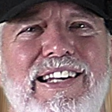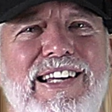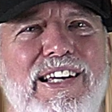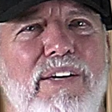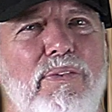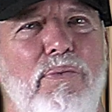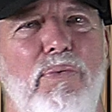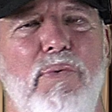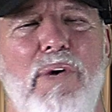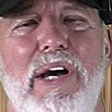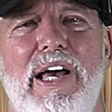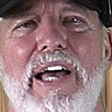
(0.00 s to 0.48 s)
to
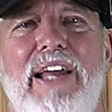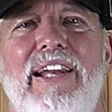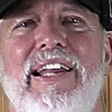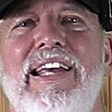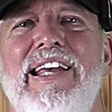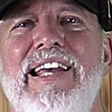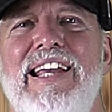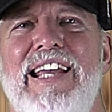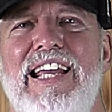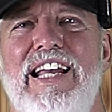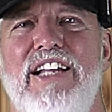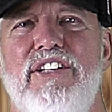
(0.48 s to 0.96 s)
get wet,
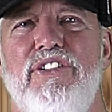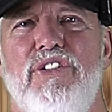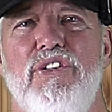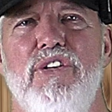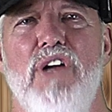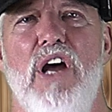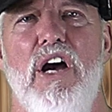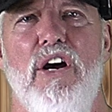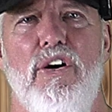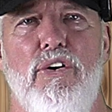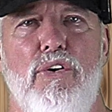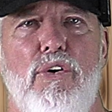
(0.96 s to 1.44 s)
it's
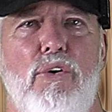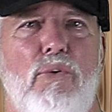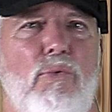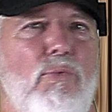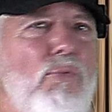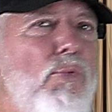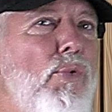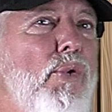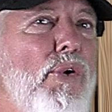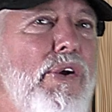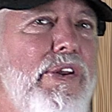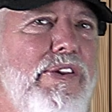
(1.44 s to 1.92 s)
not going to
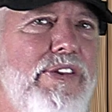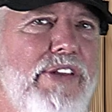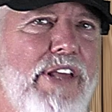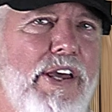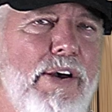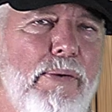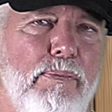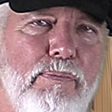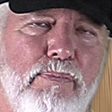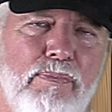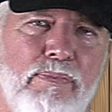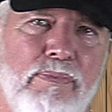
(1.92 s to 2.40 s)
ruin
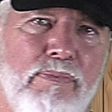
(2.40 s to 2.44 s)
them.